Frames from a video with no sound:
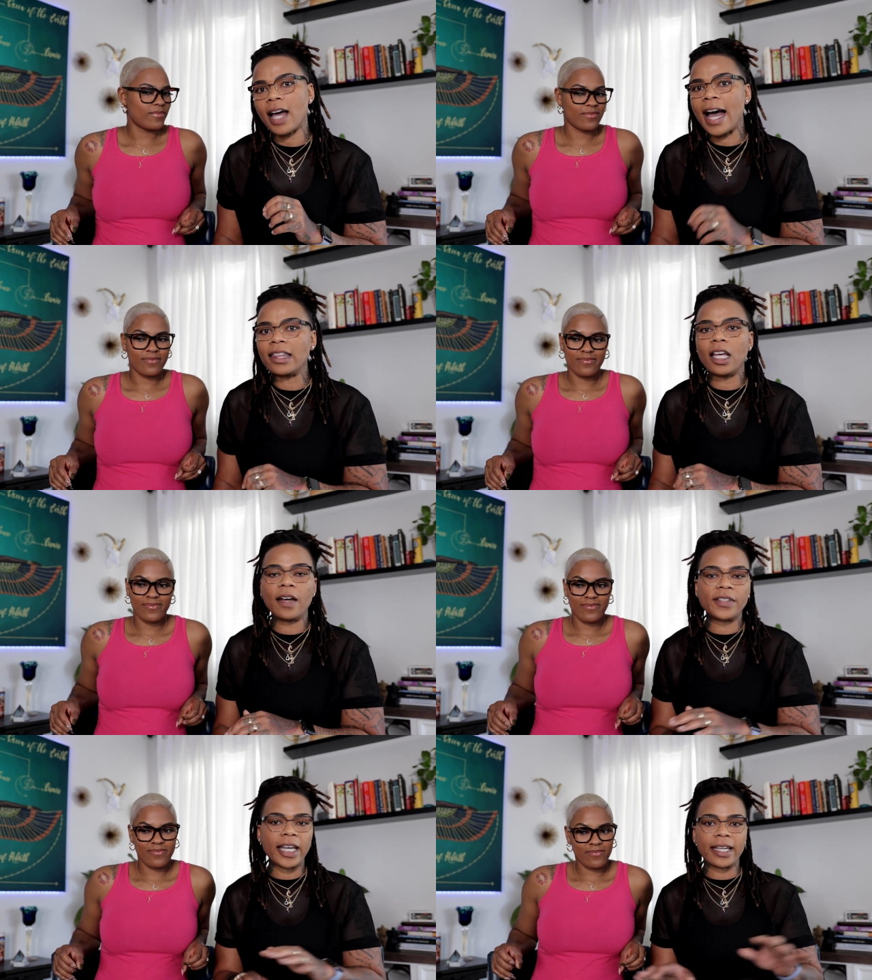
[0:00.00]
Speaker 1: I
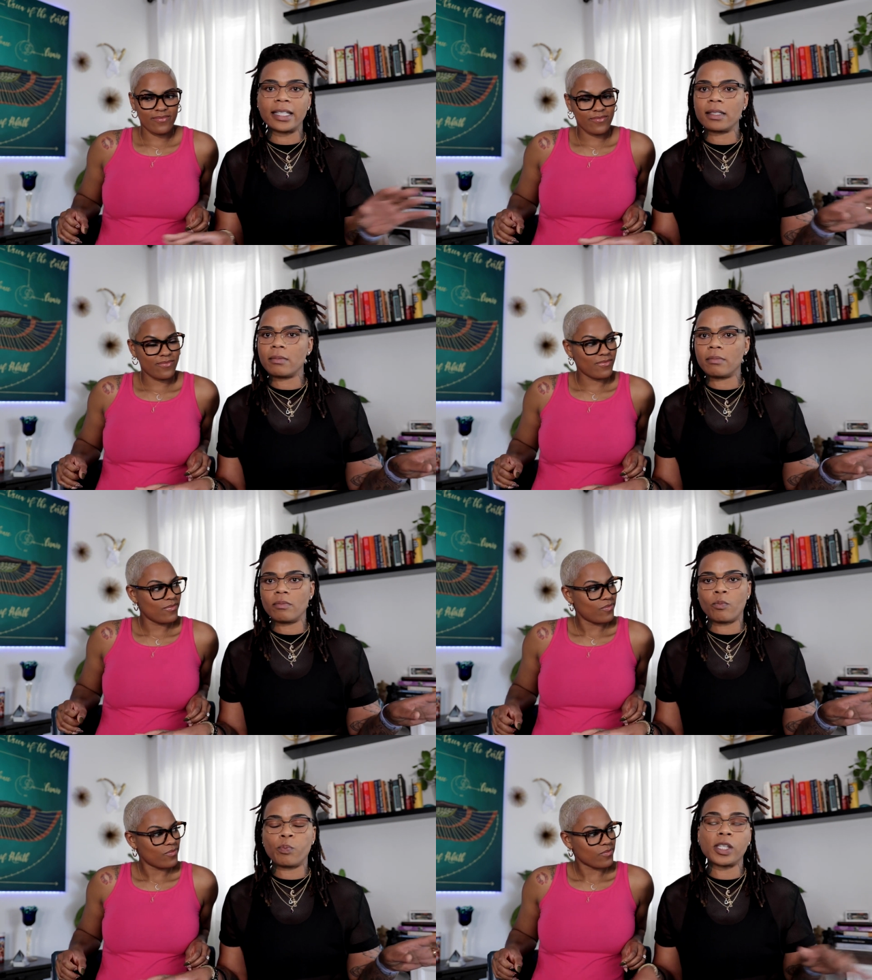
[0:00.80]
love taking
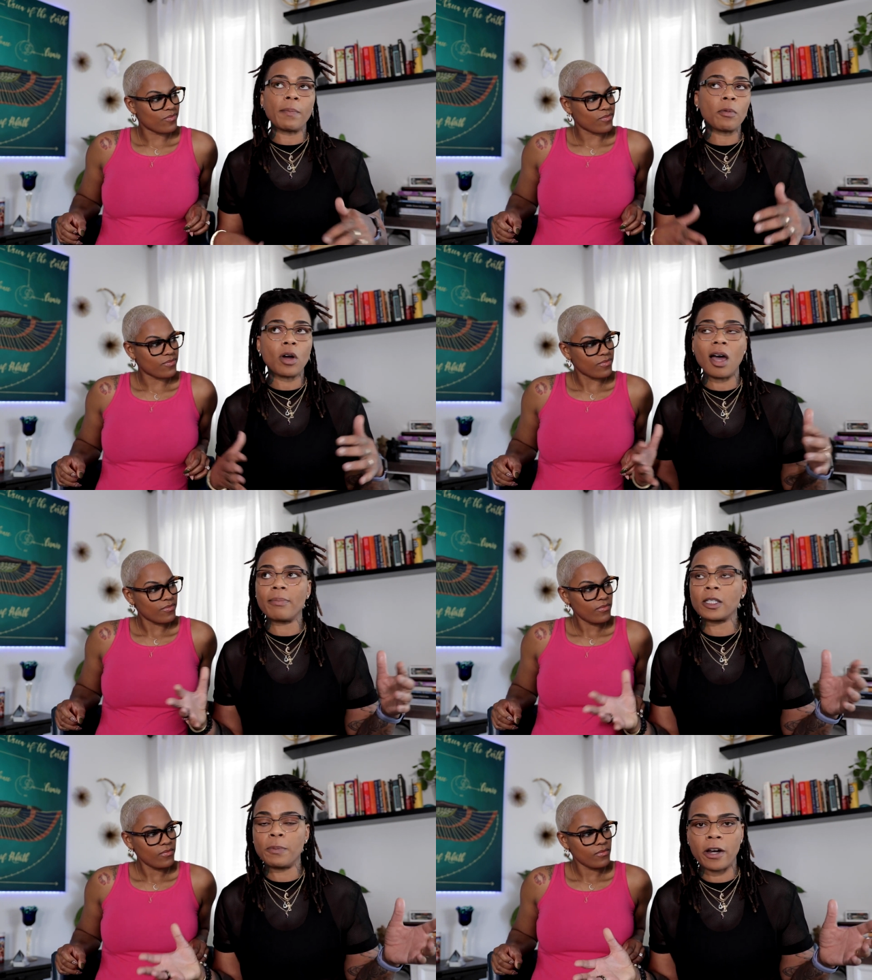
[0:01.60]
some people call
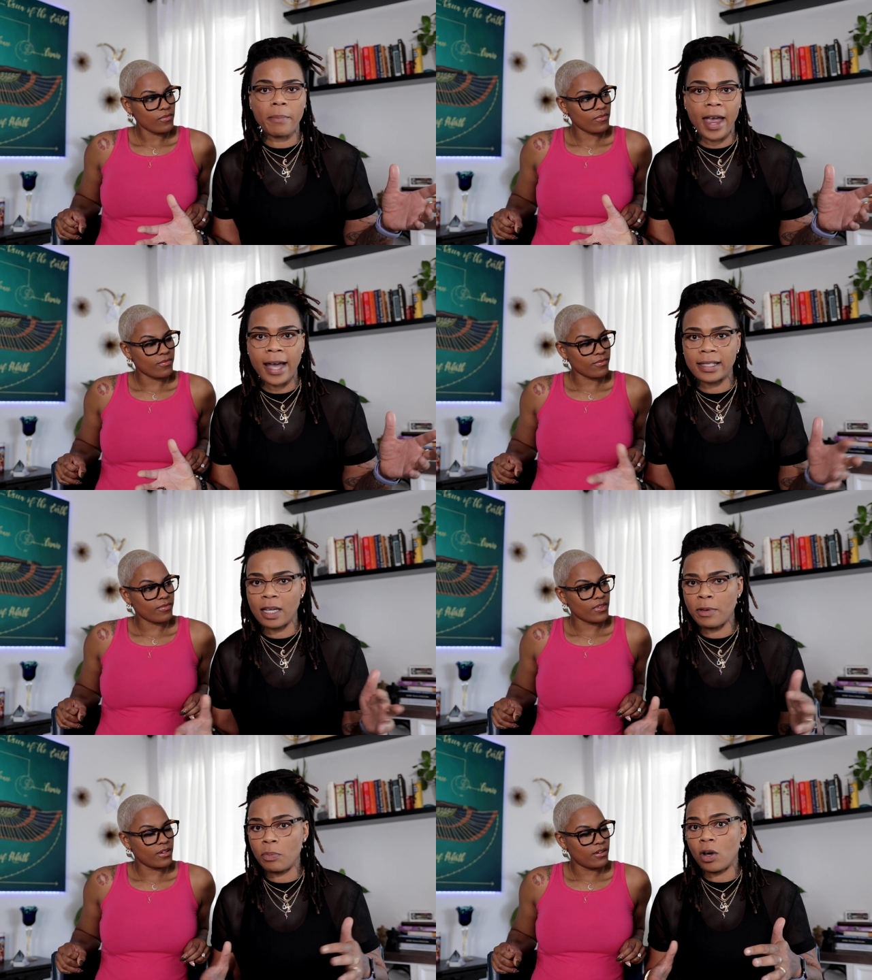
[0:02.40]
them spirit baths,
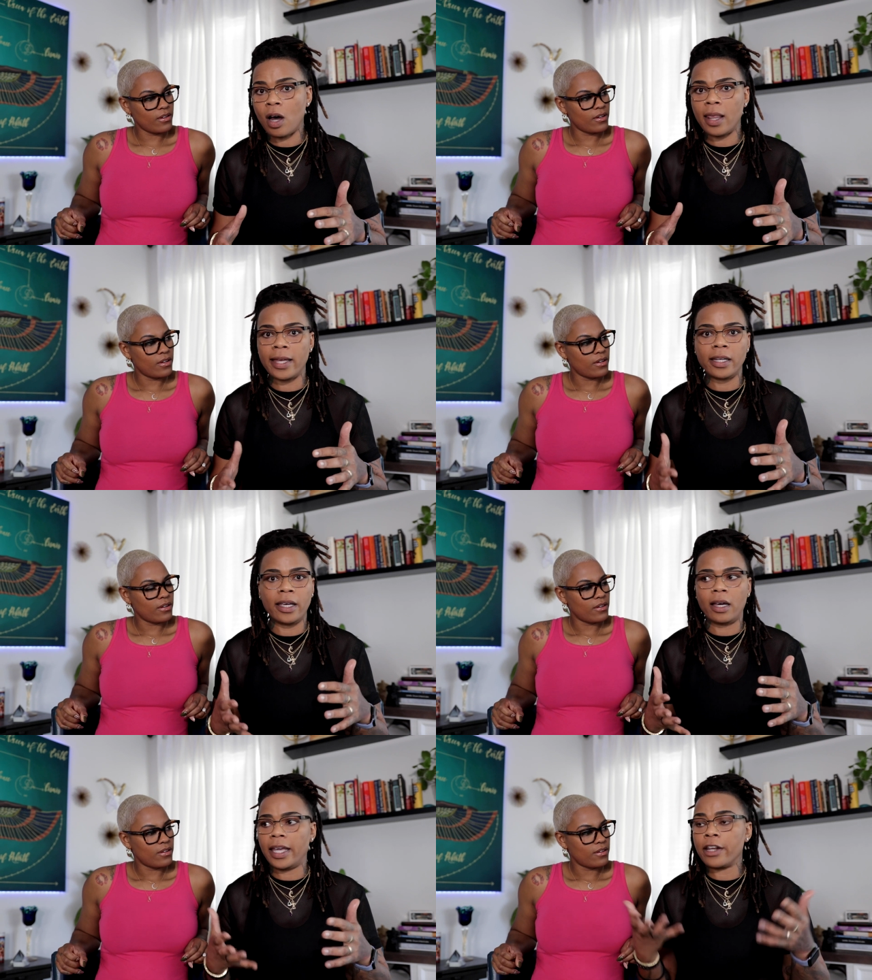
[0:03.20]
some people call it
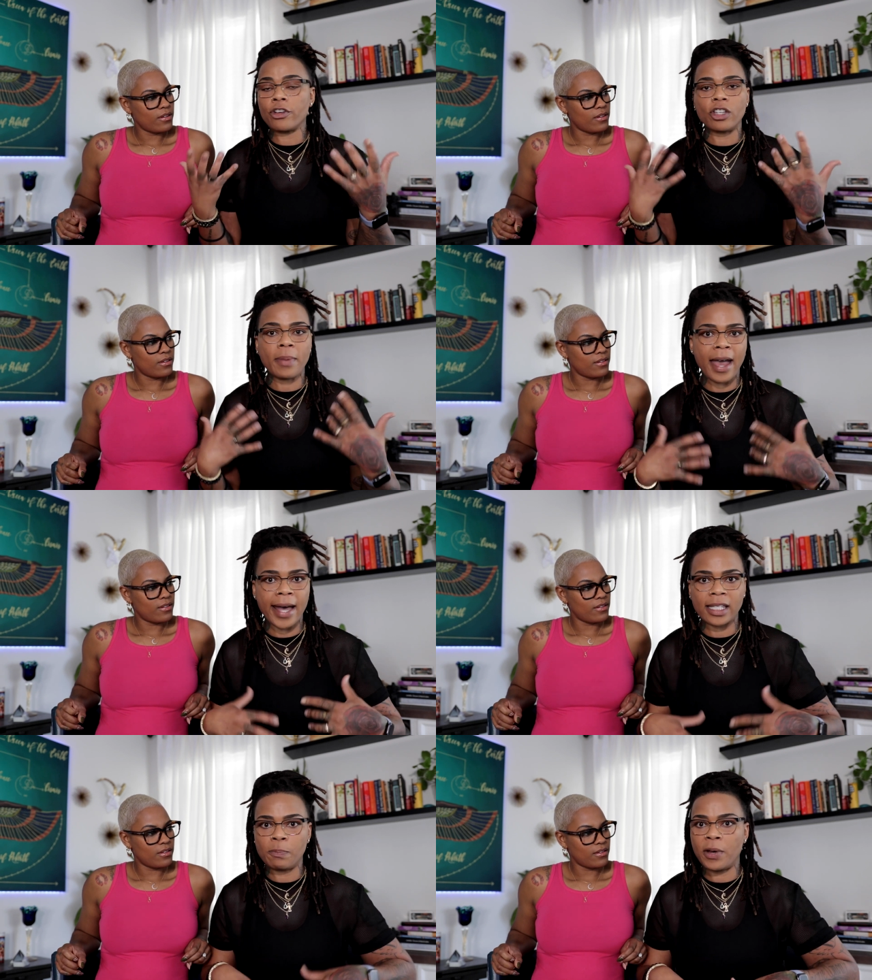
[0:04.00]
uh, energy
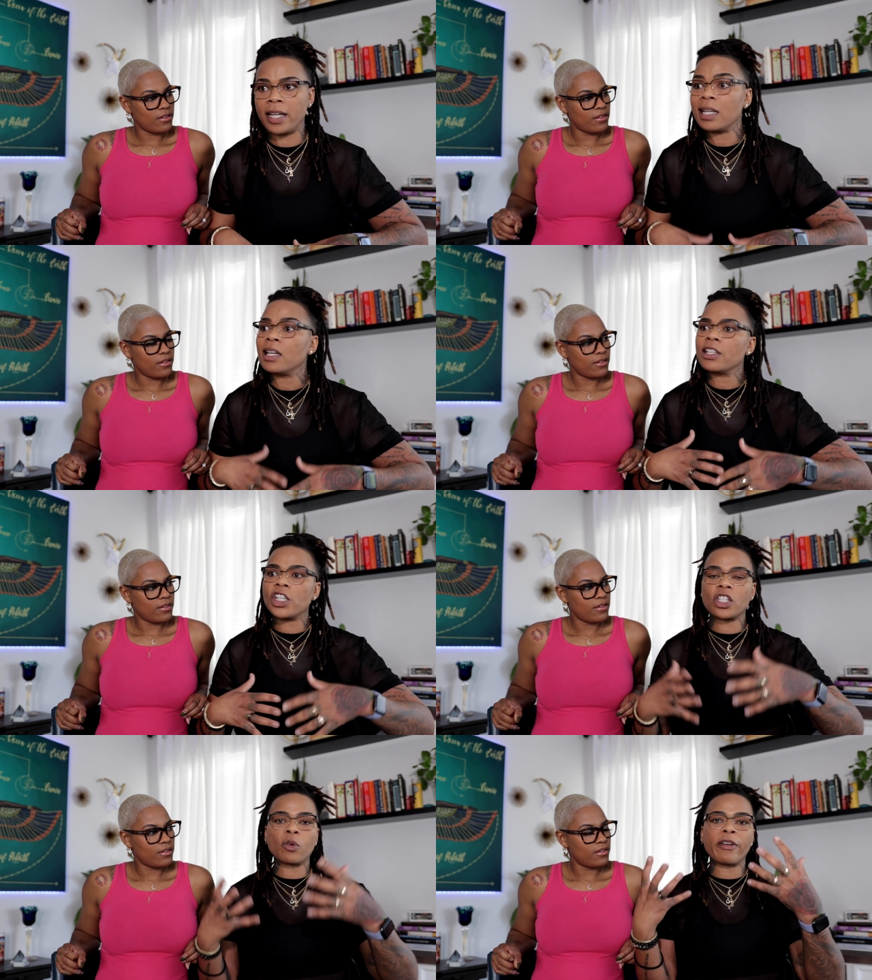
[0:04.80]
baths, but
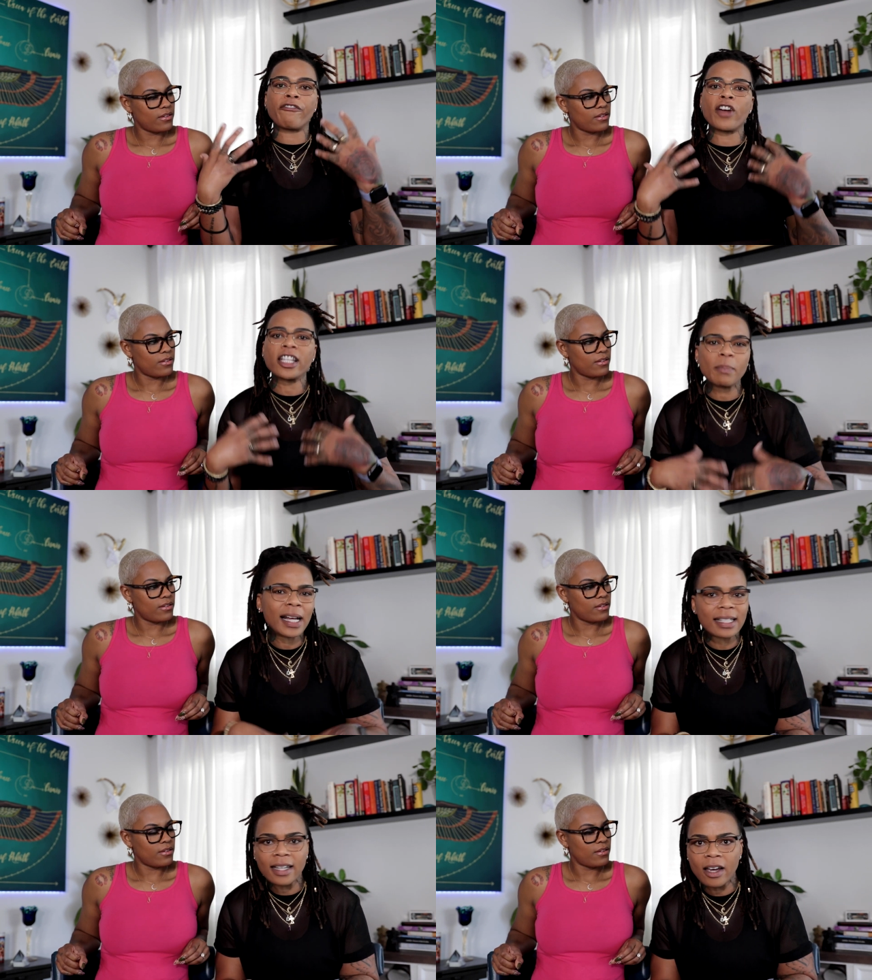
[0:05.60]
just to refresh
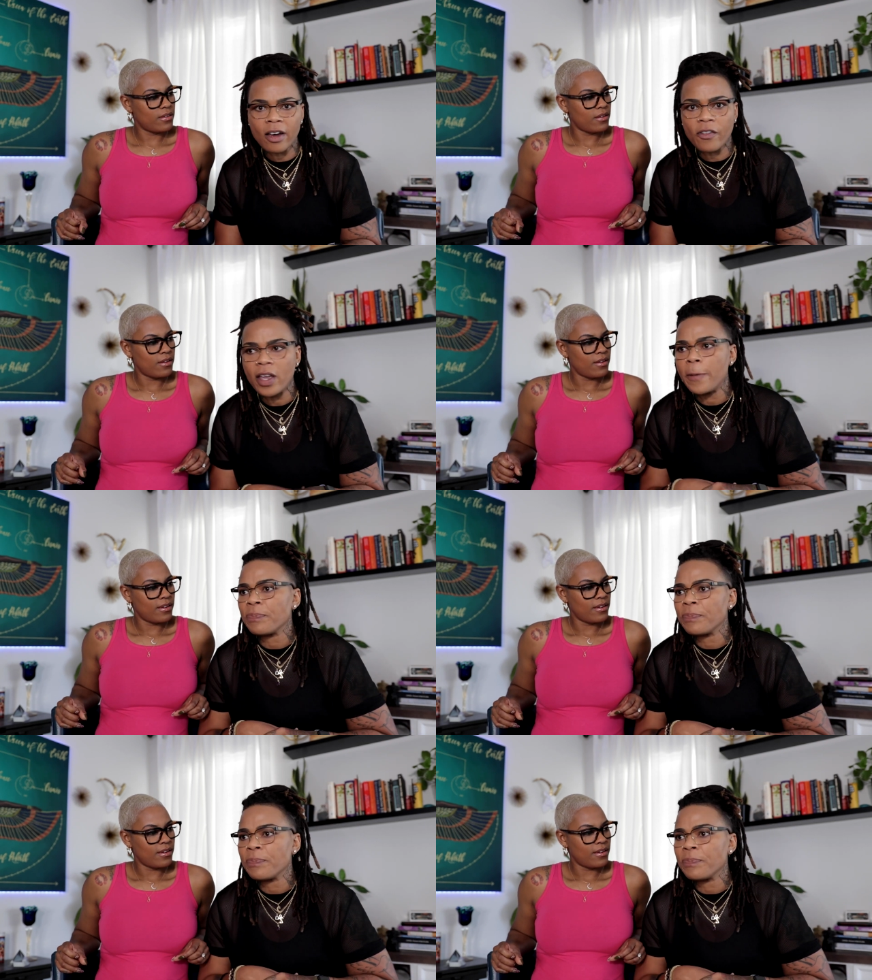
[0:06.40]
myself